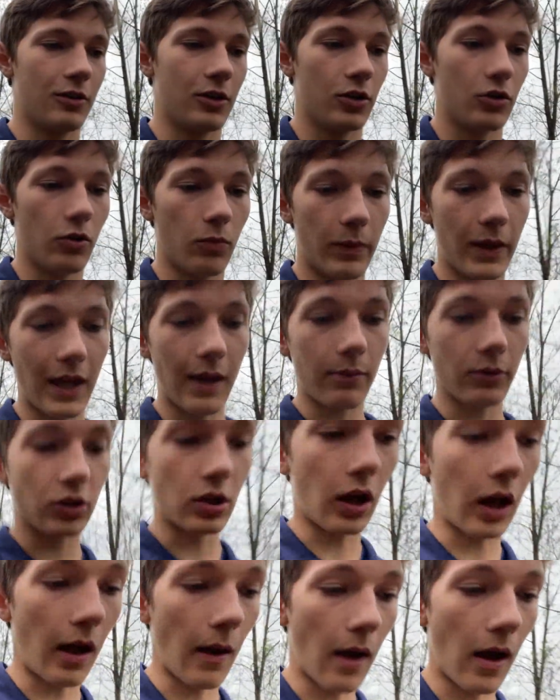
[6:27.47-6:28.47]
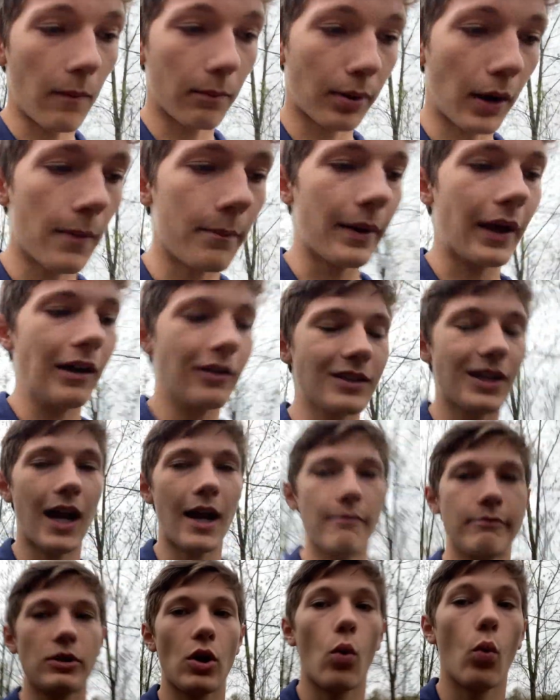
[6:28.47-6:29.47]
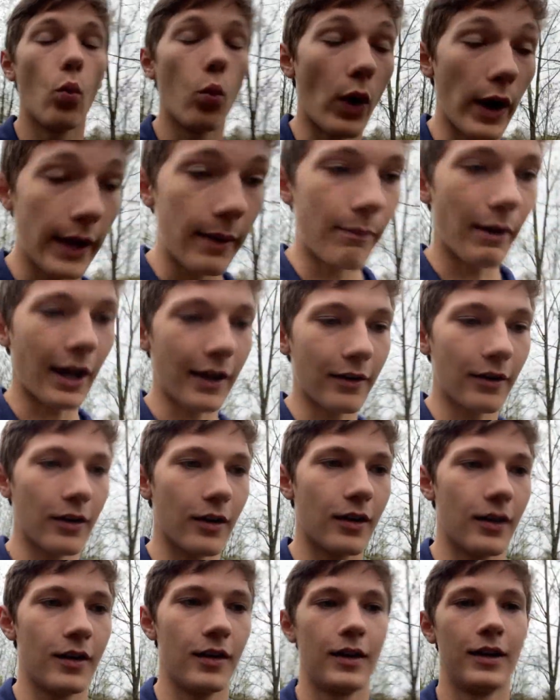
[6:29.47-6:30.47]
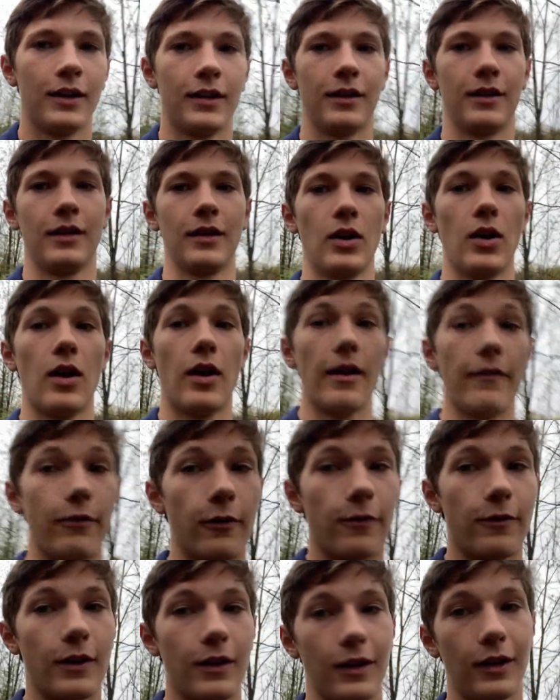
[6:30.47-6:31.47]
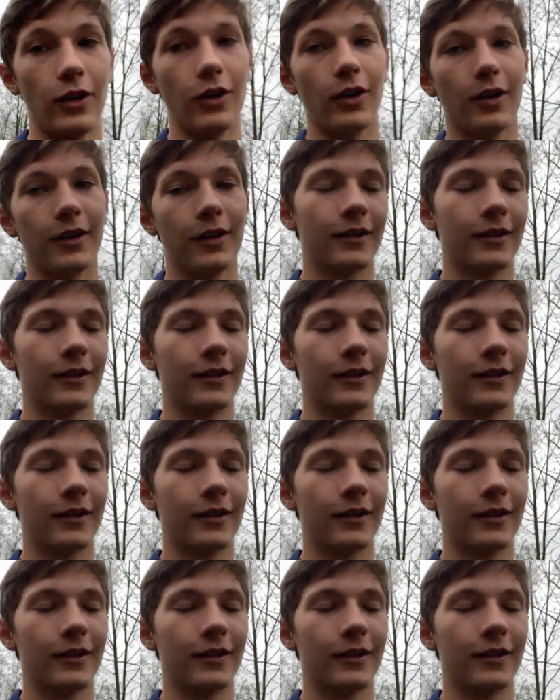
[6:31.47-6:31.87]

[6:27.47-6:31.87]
You'll be able to pump out times way better if you're feeling good.